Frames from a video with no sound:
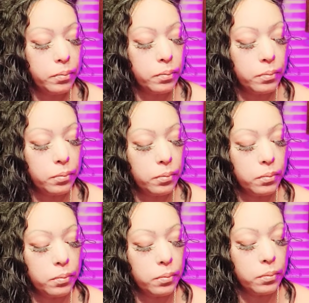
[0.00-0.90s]

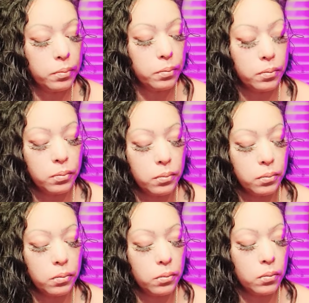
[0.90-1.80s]

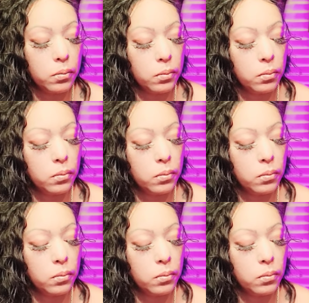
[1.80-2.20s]
[no speech]